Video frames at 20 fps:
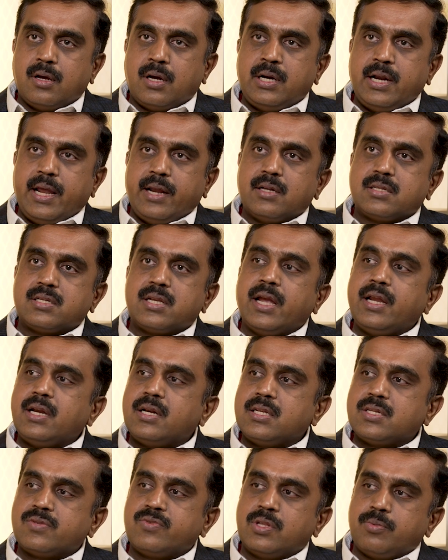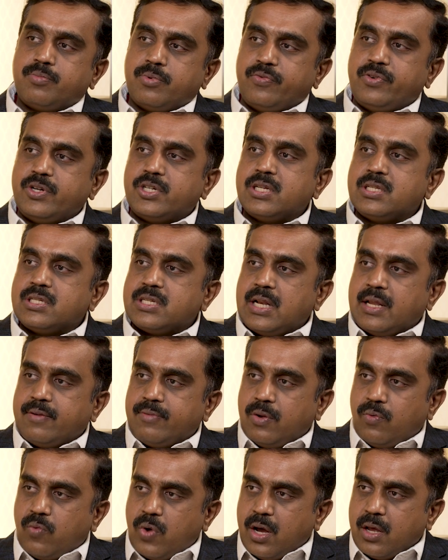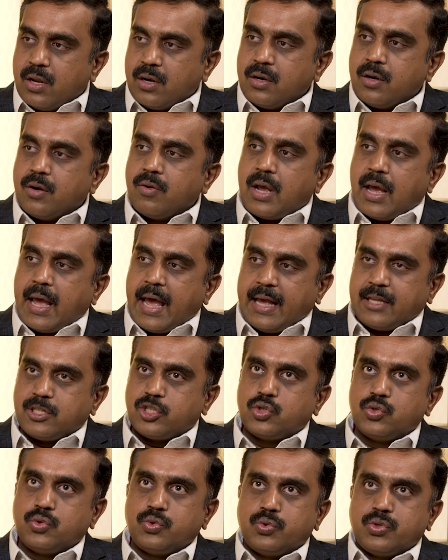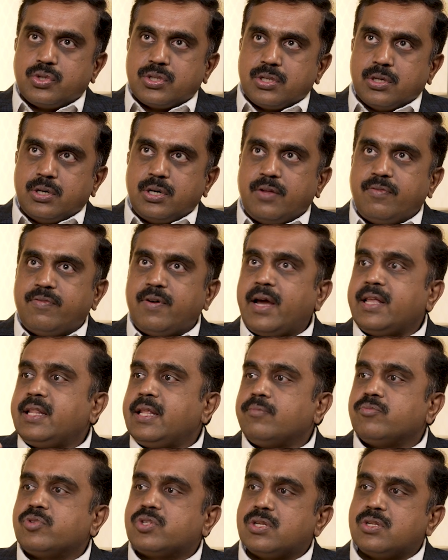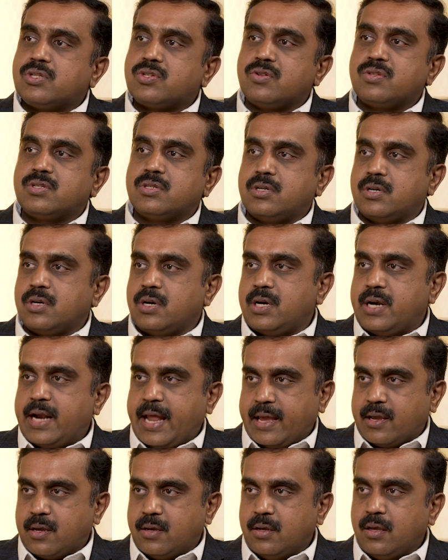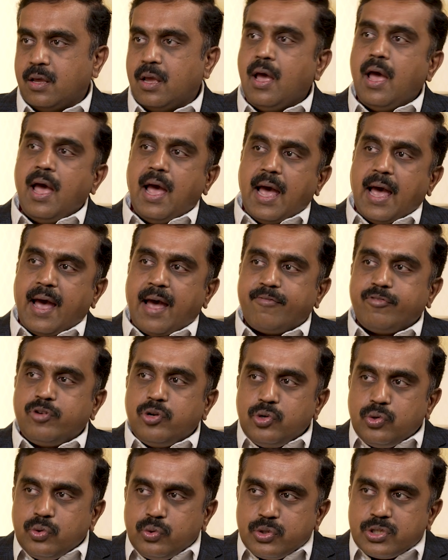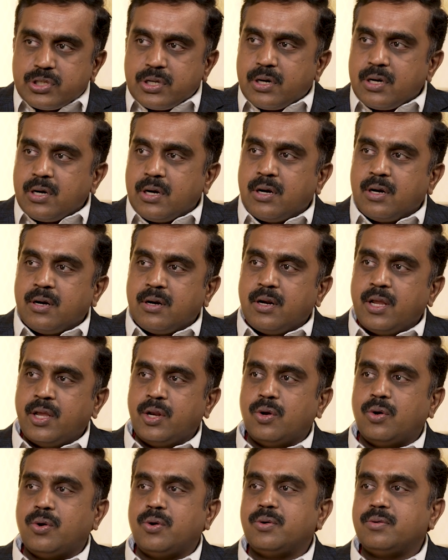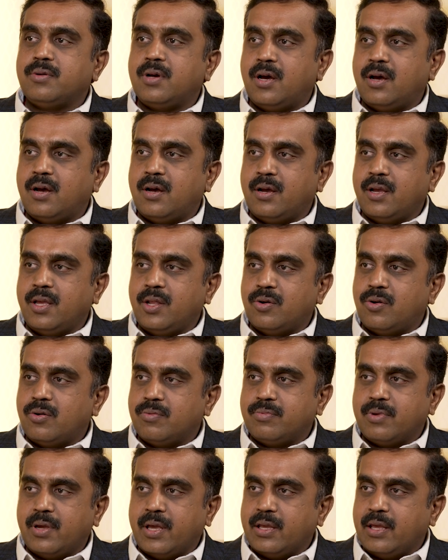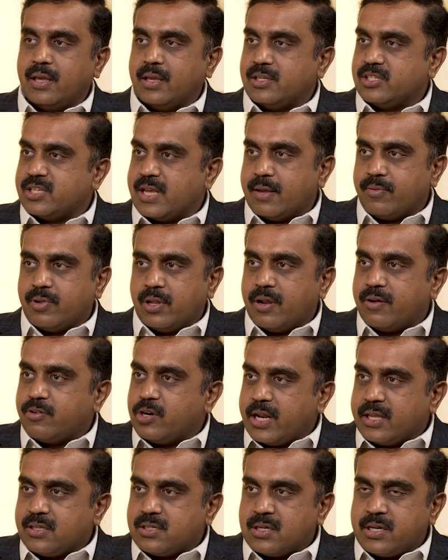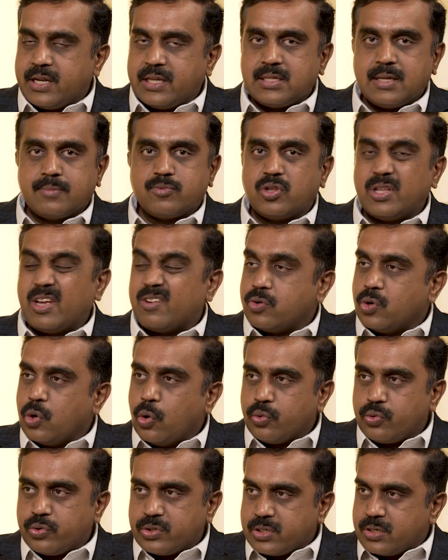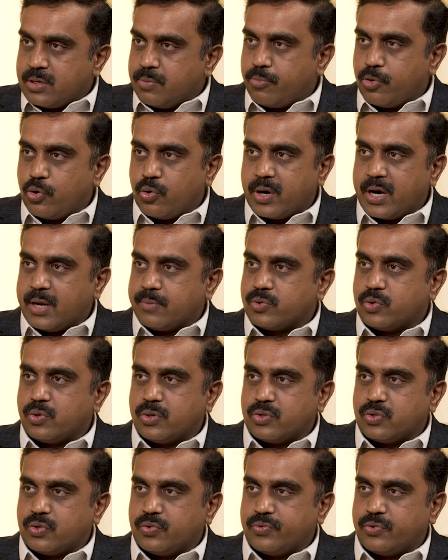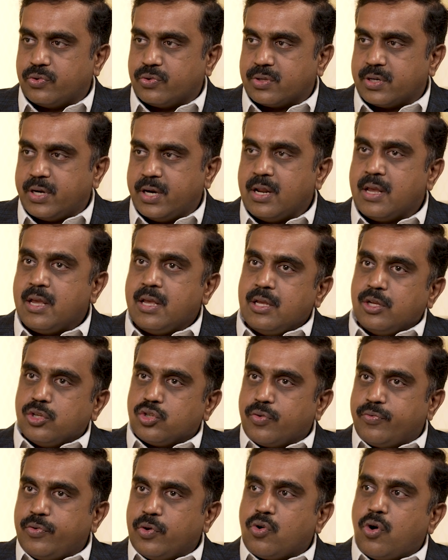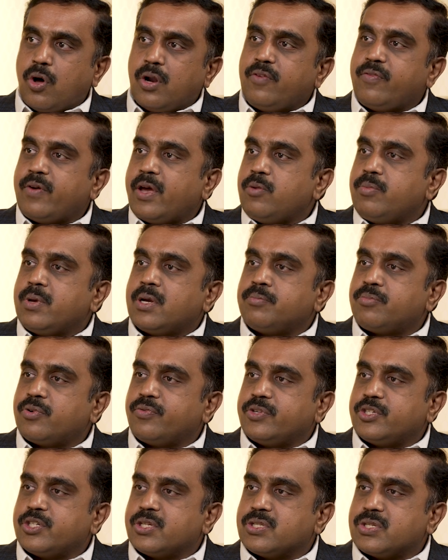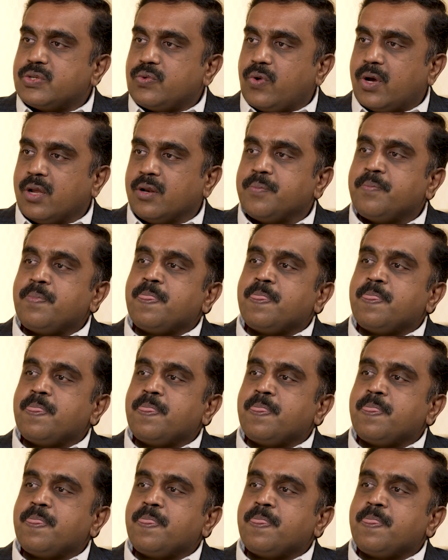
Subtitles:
a data scientist with a proficiency level 1 has to certify themselves on certain tech, have to do certain, exam. They have to take certain exams, or they have to go through certain programs, so on and so forth, right? So if you qualify, you become proficiency 1.